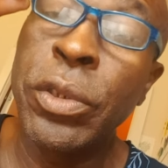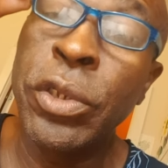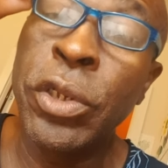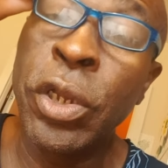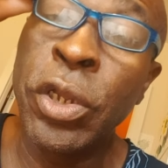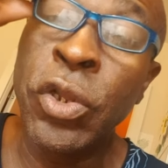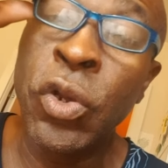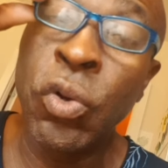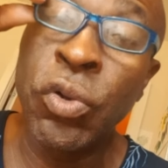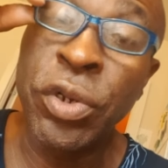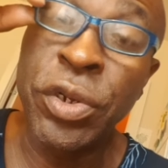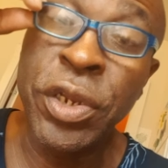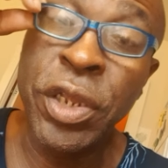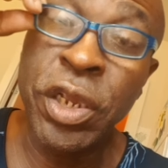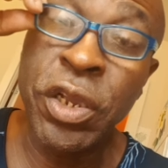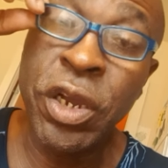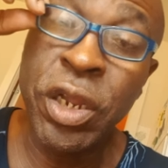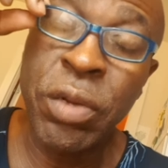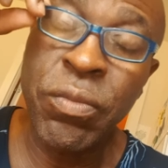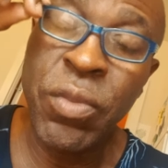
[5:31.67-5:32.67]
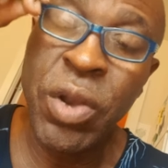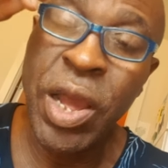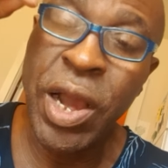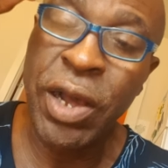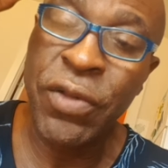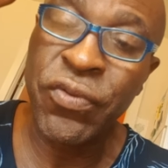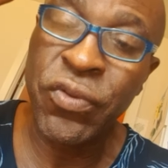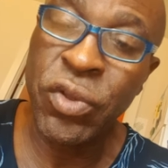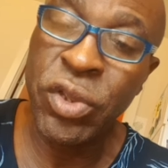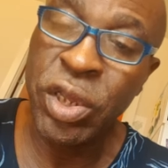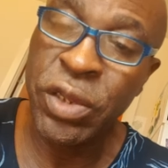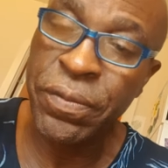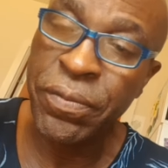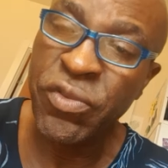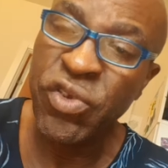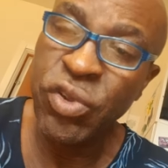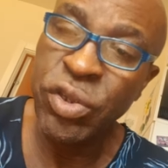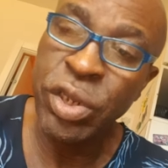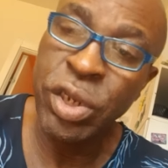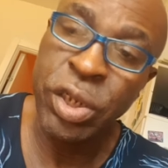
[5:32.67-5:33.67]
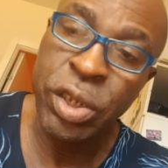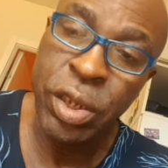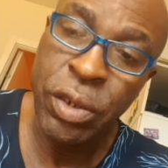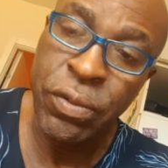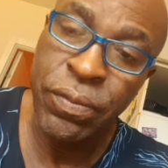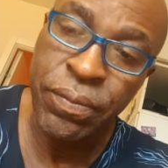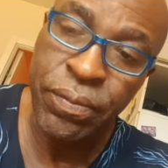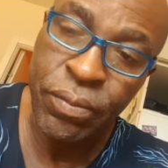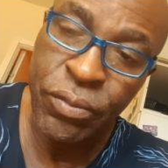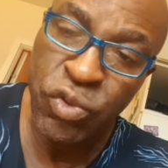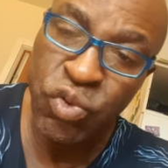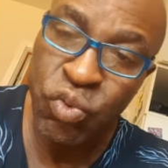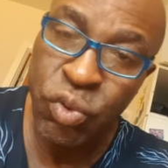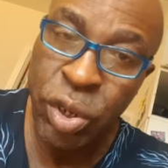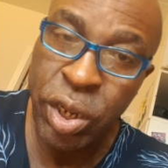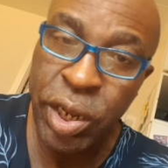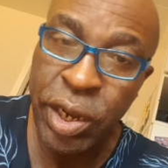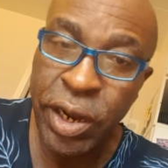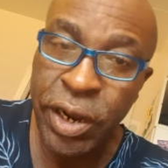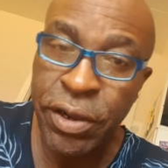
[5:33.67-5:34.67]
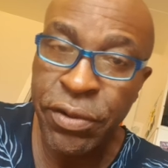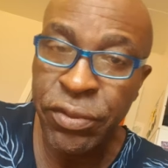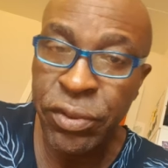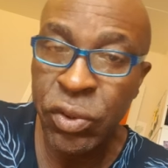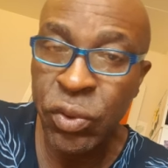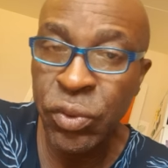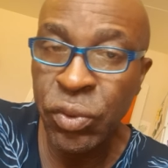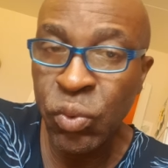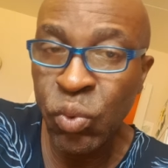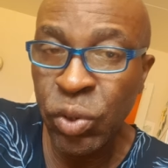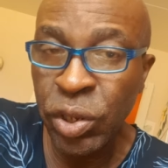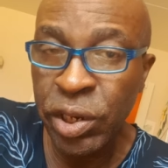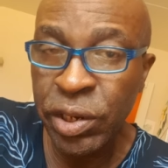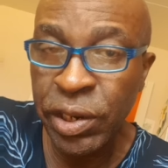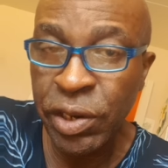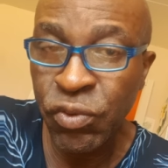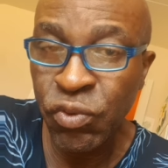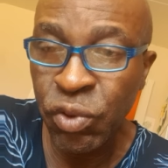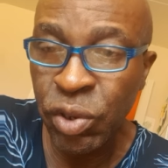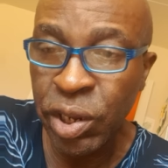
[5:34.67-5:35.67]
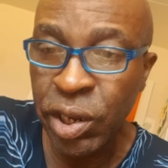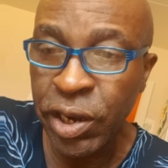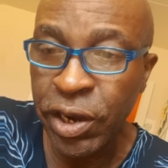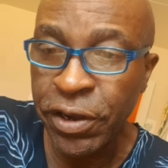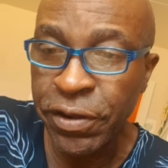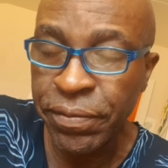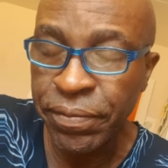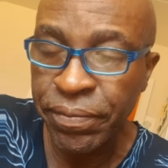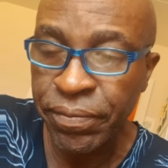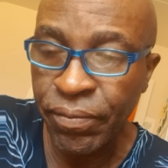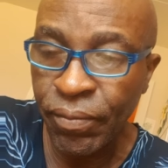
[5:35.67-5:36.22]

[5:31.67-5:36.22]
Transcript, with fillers: you're the nigga on the block, so you, you need a new car. So going can get a new car.